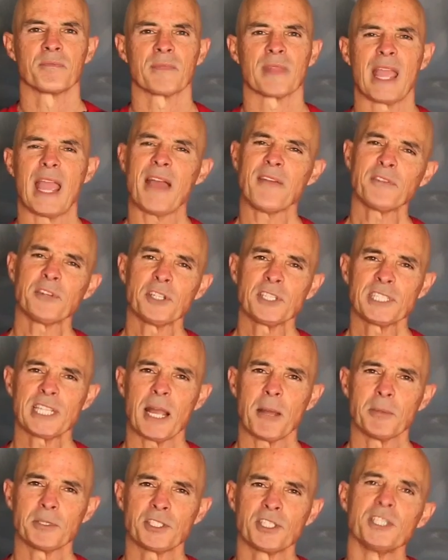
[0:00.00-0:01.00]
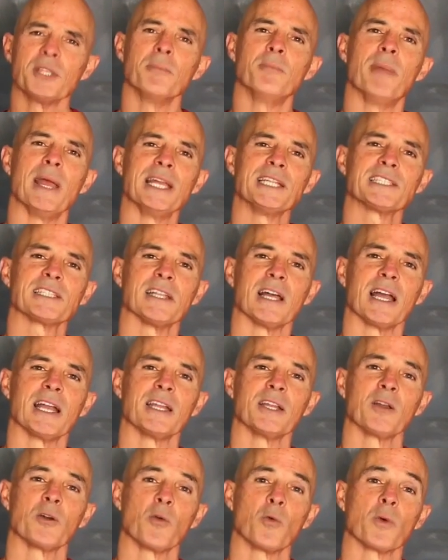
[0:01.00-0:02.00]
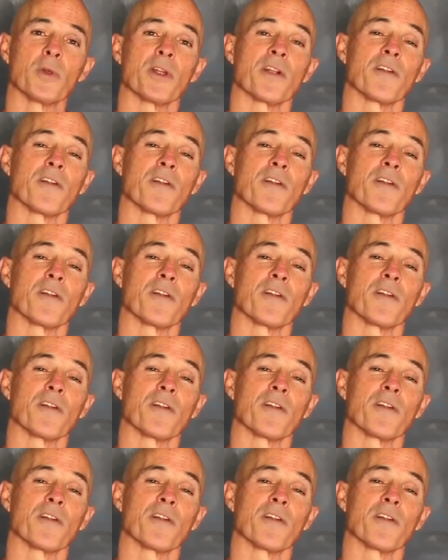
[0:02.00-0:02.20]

After establishing the baseline with our